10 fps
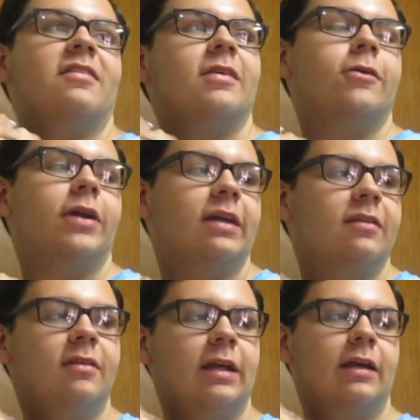
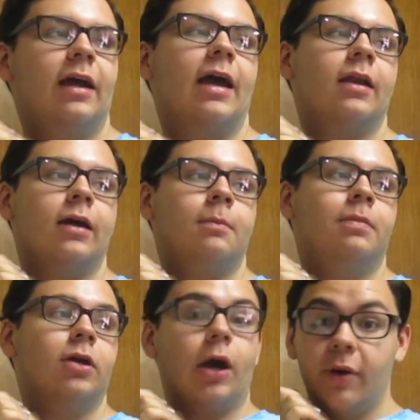series didn't end
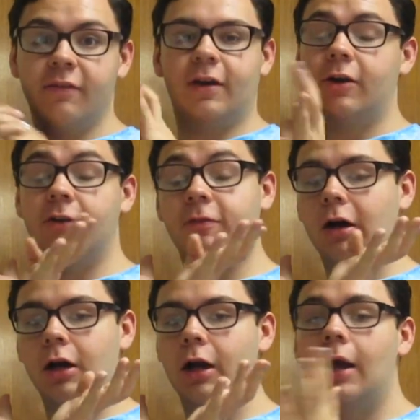up going very
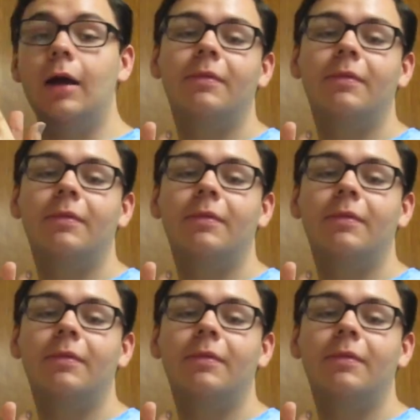far,